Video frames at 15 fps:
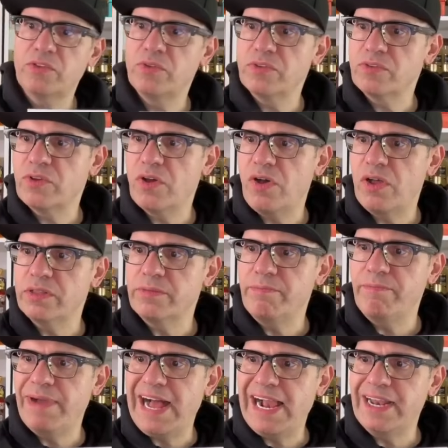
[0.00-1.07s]
This one's called
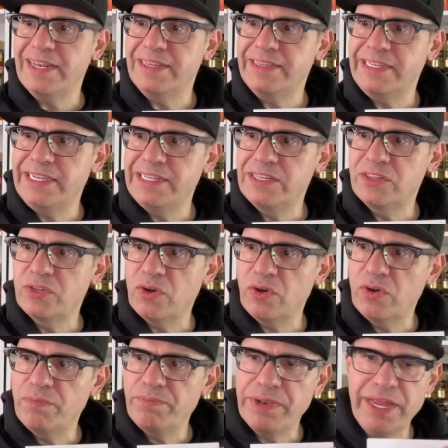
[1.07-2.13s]

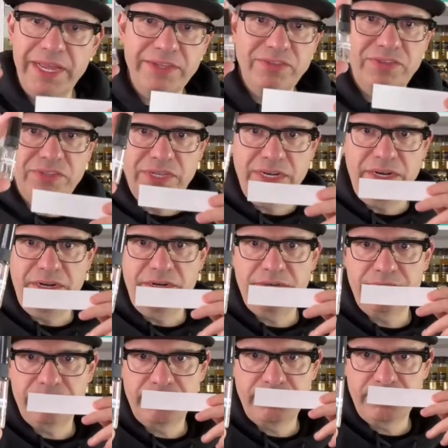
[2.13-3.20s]
Maldito Placer.
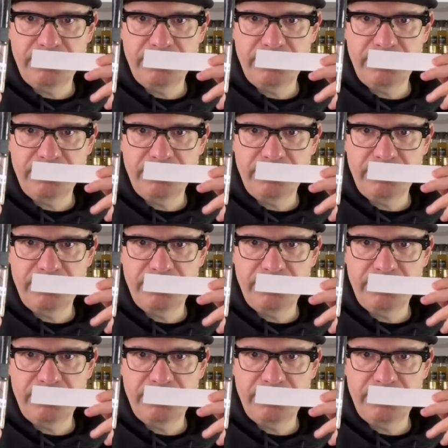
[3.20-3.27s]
